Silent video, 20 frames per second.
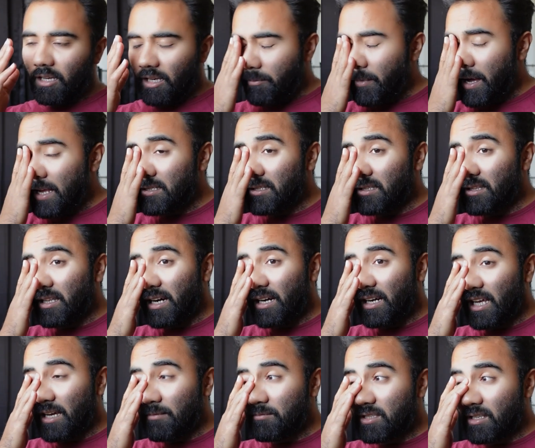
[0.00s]
imagine
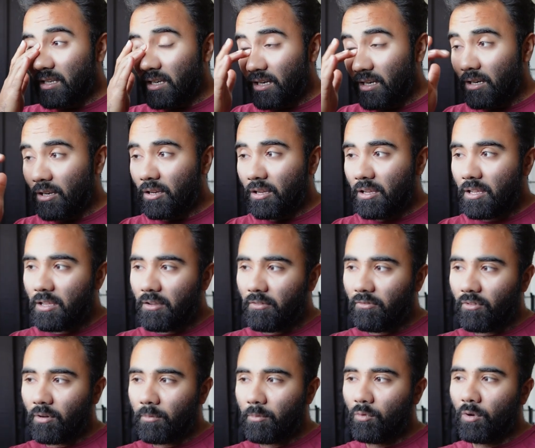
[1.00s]
that time scale
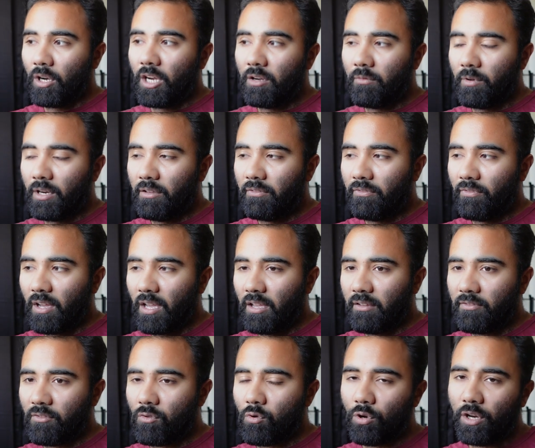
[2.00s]
from
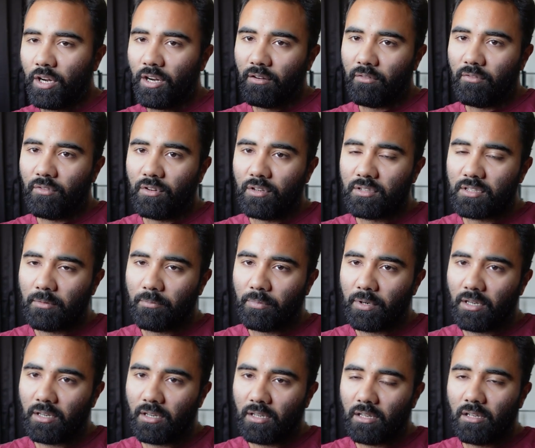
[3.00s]
2025, go in reverse up
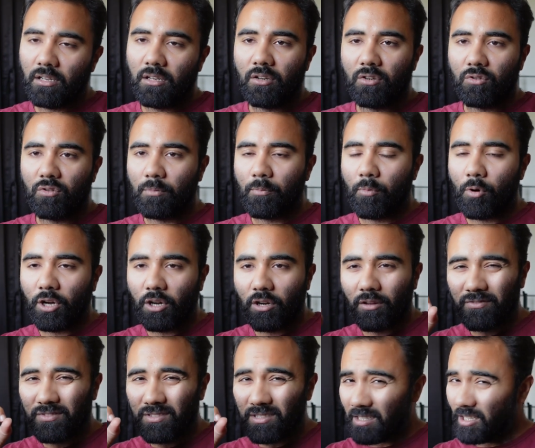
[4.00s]
until to the
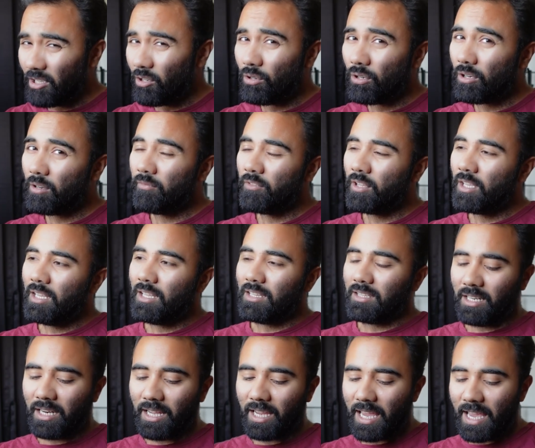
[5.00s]
point of 0.
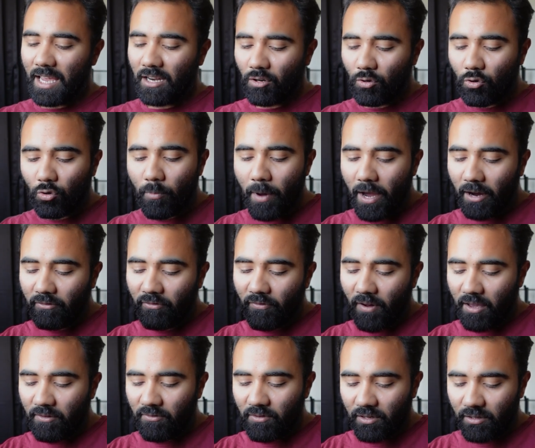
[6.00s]
Then again go back
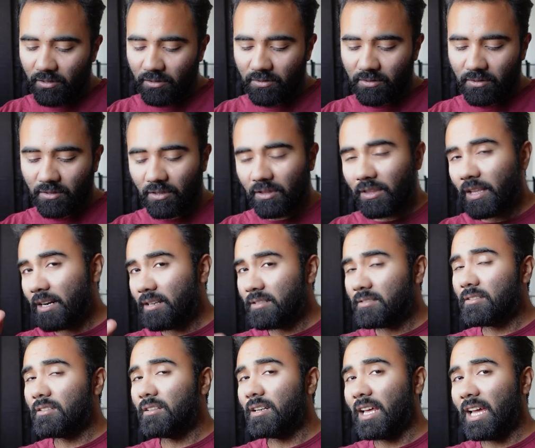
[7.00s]
5 years. That
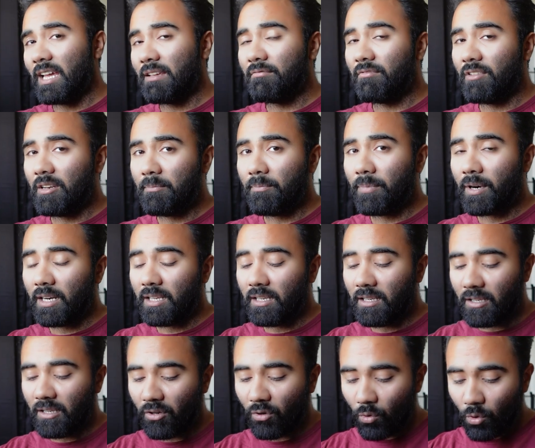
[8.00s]
is the time when
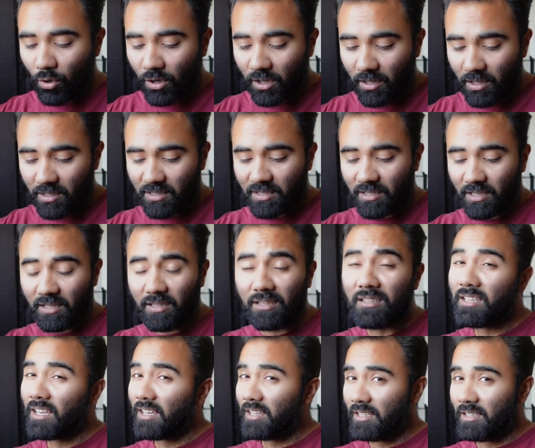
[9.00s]
Panini wrote
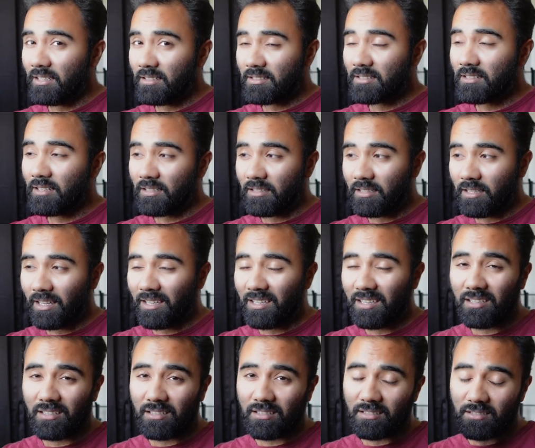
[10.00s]
Ashtadhyayi.
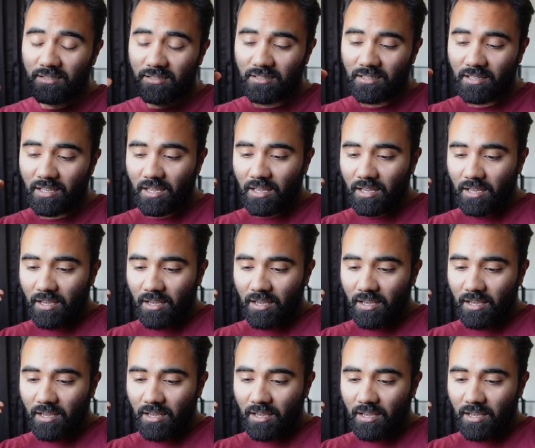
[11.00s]
Ashtadhyayi is